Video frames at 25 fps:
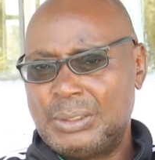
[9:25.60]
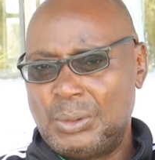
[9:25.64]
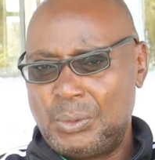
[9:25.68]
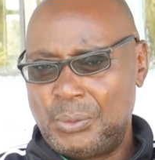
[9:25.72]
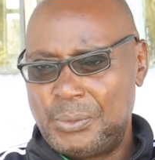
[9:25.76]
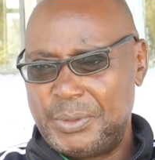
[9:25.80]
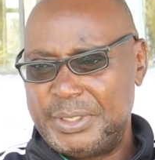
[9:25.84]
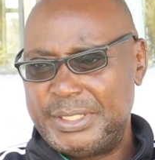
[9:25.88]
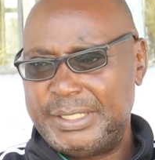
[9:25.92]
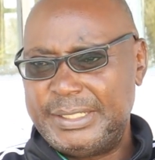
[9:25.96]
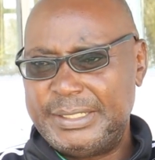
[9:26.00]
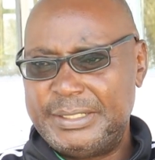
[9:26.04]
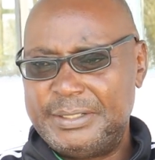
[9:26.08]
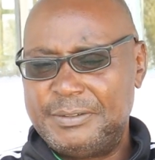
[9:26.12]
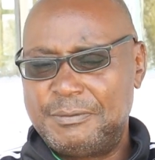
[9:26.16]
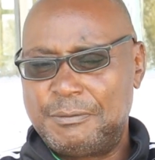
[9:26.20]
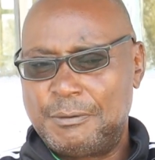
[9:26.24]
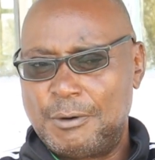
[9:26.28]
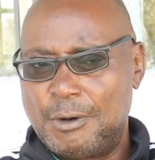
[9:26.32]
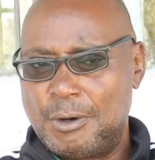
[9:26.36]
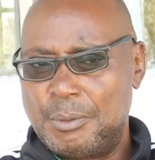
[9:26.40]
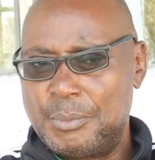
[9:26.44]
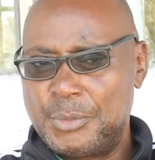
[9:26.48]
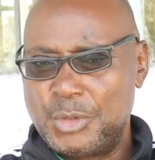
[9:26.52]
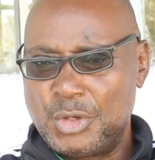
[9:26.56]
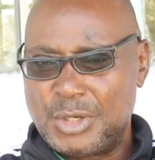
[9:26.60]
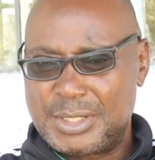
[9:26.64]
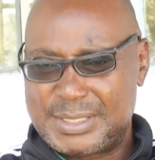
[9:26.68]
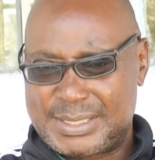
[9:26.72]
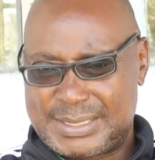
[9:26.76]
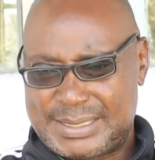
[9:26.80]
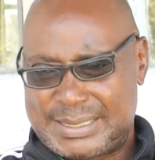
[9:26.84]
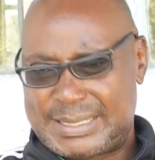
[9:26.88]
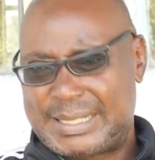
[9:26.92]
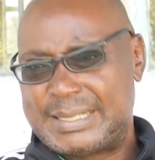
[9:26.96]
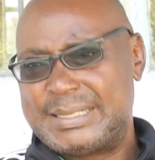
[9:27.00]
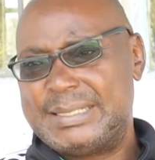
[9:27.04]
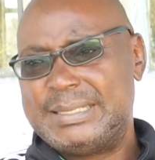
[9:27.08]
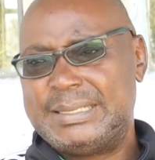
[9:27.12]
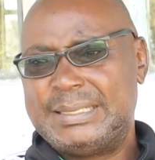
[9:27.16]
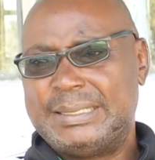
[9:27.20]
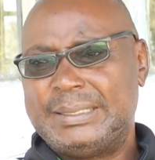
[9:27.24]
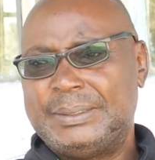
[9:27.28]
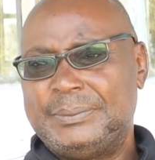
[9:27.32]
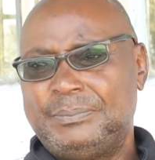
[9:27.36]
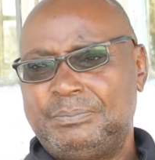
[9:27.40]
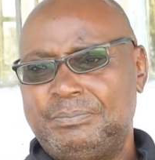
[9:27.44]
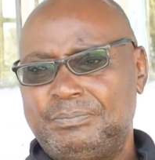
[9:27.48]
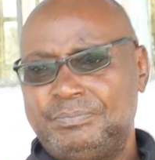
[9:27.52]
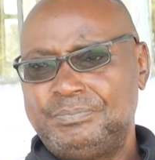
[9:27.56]
will inform your study.
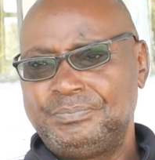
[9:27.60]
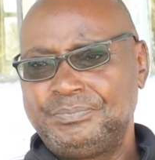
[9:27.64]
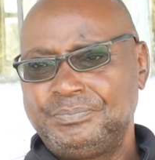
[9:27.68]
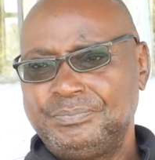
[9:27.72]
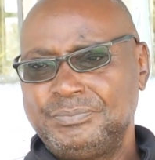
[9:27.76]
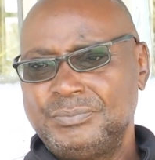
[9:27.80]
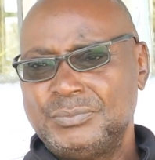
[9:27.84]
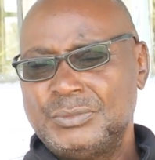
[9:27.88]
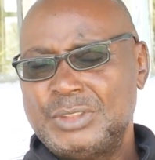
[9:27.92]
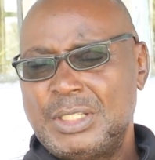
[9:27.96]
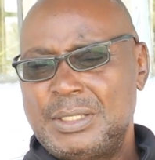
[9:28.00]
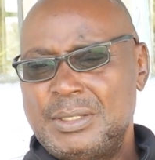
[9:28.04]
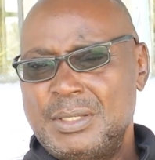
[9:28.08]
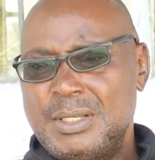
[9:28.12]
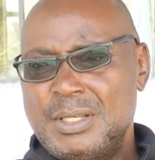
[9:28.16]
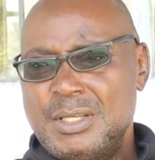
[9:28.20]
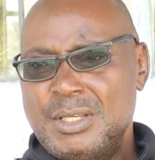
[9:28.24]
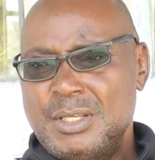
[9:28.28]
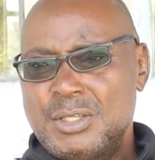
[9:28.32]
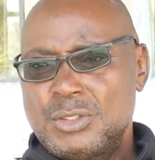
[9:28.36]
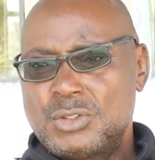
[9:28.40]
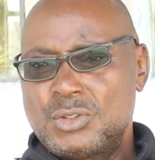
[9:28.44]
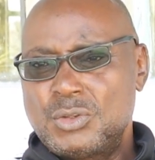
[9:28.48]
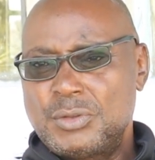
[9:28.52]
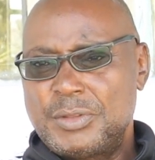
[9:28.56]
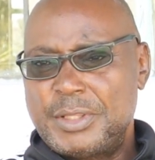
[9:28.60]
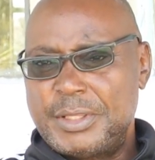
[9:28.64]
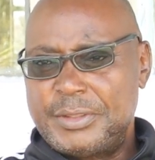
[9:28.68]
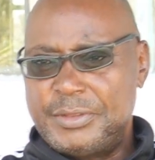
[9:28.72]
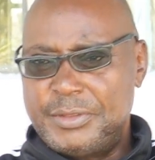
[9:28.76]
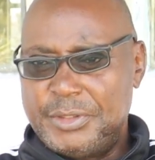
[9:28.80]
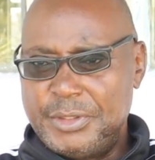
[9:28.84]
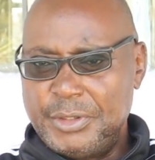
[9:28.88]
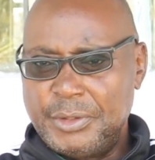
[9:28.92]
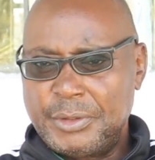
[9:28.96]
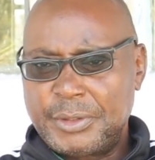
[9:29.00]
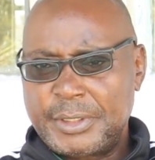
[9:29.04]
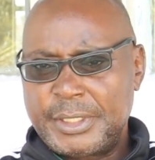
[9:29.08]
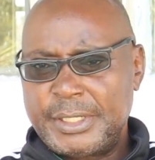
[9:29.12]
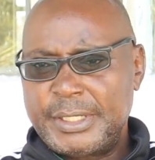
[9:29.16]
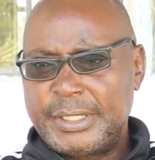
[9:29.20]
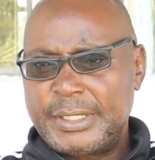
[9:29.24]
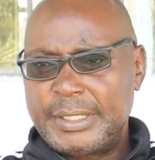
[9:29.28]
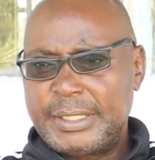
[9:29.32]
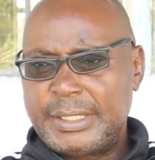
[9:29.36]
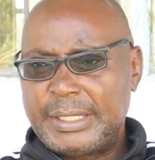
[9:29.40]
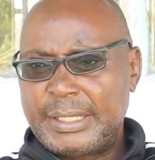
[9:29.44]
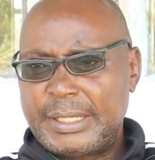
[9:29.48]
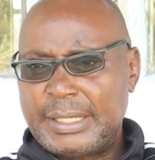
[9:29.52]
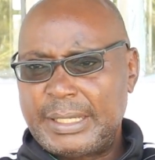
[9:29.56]
So the
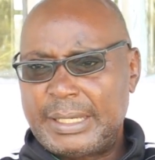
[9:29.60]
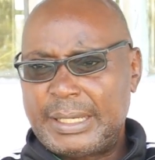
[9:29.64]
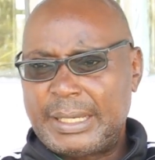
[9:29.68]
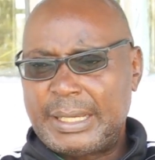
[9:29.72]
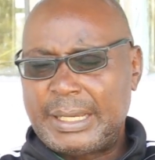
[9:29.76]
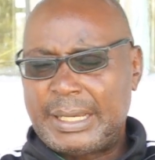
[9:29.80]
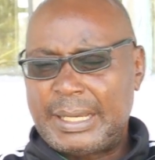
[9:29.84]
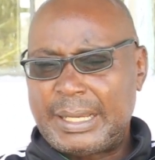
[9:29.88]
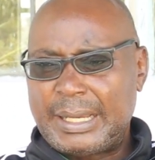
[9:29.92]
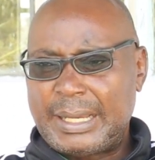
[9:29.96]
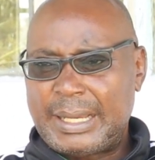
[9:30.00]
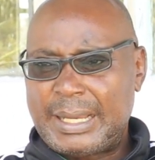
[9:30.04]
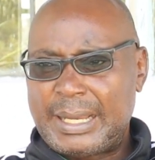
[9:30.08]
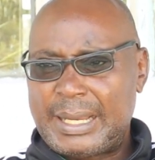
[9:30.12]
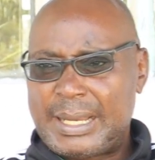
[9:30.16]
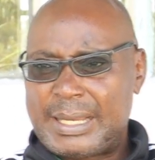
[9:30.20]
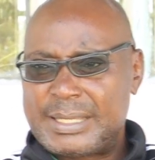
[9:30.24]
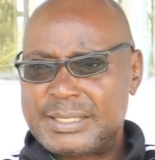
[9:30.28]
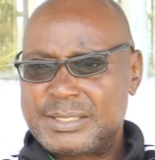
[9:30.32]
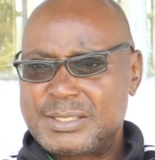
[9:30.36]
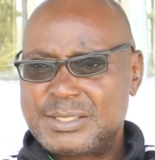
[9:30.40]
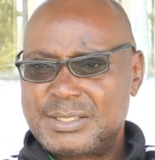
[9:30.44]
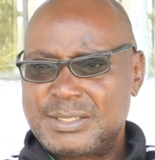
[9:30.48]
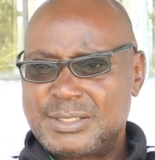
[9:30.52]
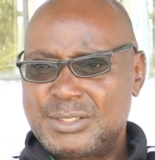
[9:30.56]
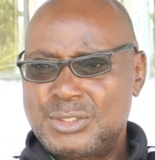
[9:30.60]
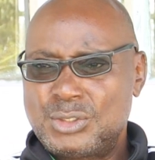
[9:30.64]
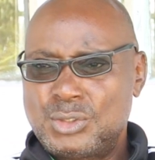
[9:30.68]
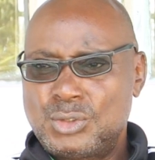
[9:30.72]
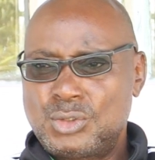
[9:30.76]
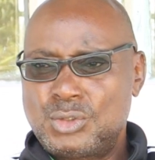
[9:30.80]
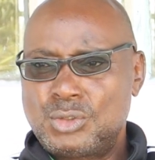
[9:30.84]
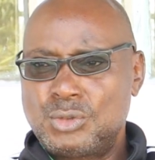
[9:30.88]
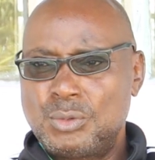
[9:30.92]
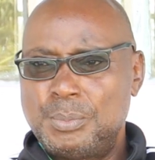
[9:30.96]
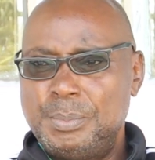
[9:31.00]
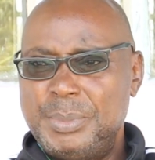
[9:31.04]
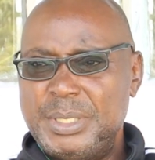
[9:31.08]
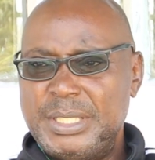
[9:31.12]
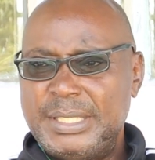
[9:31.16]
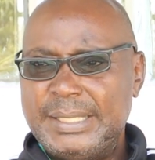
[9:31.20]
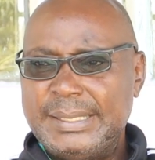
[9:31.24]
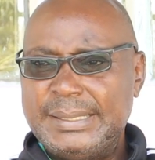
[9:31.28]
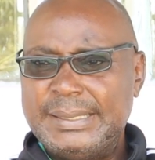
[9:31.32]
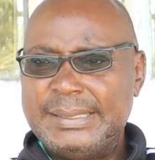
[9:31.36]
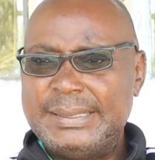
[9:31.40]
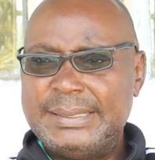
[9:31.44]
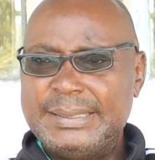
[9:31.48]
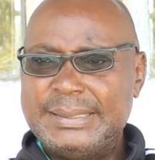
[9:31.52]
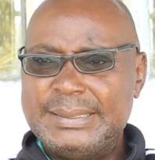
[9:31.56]
theory has to
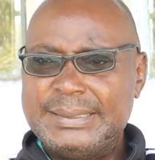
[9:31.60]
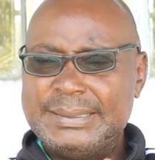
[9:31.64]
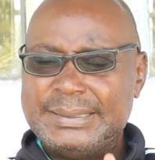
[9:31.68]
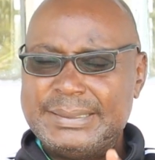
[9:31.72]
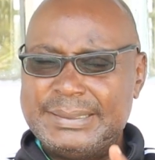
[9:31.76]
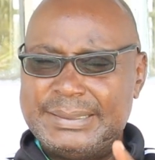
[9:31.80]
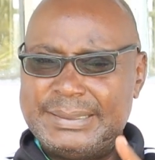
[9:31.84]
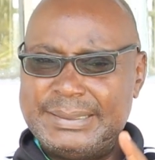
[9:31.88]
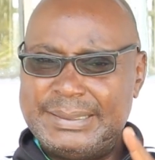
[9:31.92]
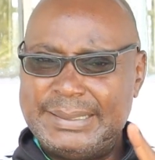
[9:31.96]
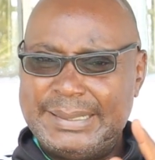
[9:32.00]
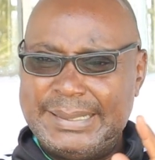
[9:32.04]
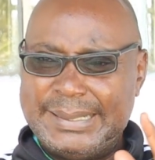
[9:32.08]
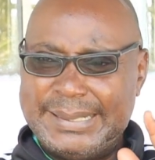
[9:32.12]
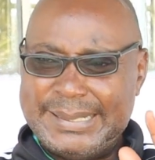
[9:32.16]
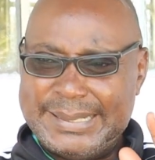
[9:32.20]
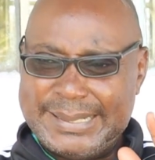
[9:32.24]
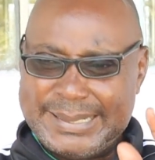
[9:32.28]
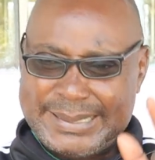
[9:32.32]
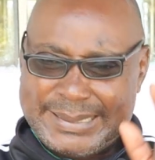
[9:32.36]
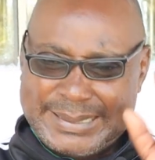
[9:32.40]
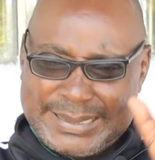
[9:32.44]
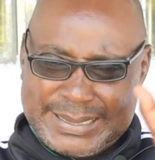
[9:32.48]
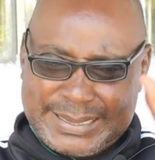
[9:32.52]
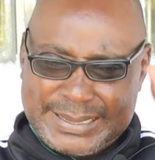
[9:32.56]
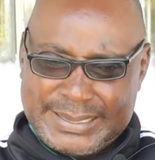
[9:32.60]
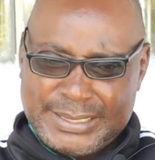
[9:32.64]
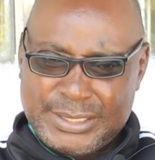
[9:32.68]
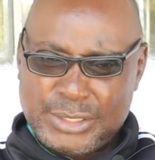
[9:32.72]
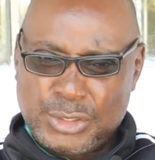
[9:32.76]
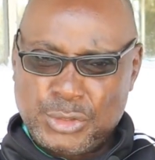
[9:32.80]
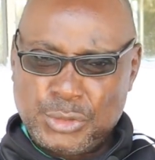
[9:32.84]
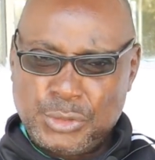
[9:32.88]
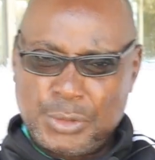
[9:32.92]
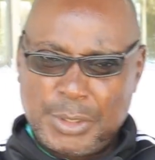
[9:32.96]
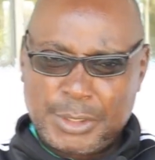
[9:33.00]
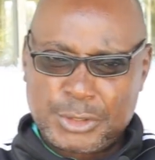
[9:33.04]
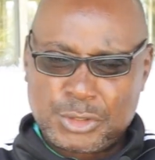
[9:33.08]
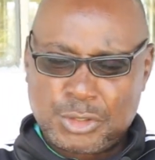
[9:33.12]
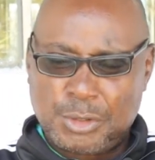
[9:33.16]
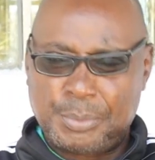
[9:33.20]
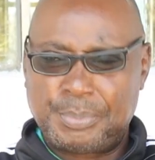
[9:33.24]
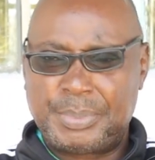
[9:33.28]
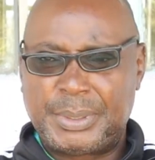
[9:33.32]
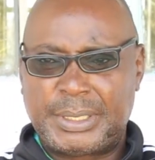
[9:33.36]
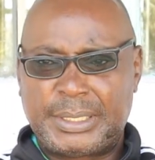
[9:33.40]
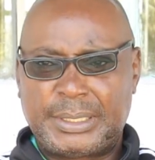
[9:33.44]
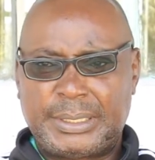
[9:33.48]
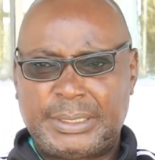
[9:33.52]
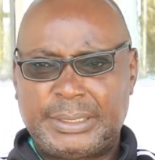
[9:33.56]
be related to your
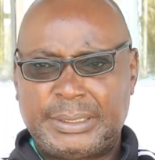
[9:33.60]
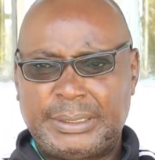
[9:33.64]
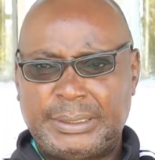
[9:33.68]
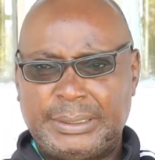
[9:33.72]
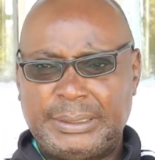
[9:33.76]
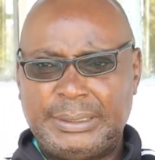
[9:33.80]
topic.